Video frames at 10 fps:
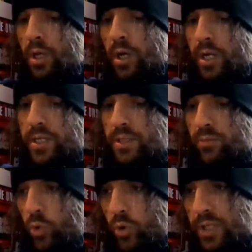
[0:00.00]
I
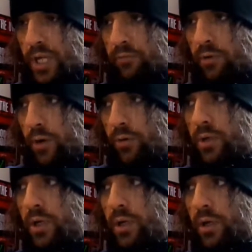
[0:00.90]
walked down the road,
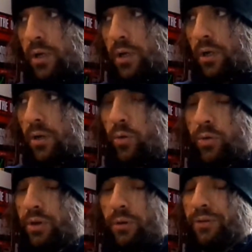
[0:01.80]
and
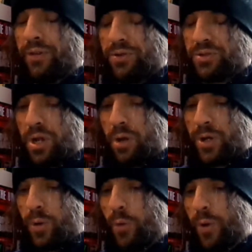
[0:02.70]
although all of those who know me
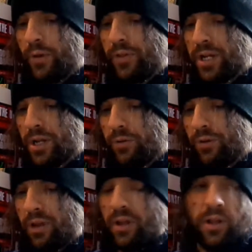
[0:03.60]
quite well, they know
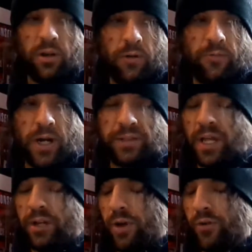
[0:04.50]
that not far
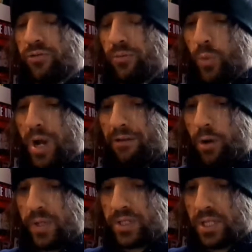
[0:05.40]
down the road from where I
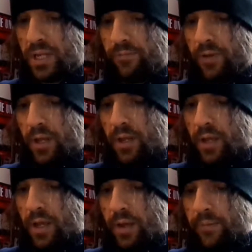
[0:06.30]
once live,
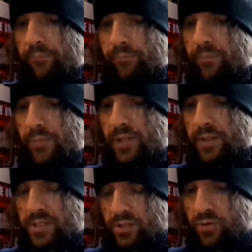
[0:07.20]

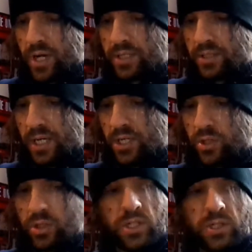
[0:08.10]
there's a train
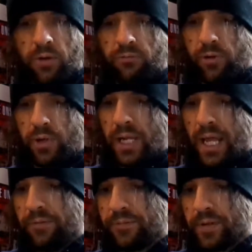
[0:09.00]
station just over on the
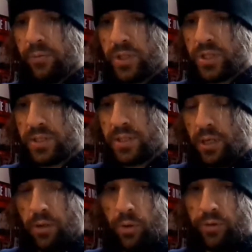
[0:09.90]
left, which is to
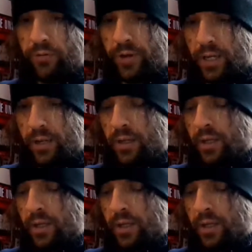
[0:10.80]
the north of here.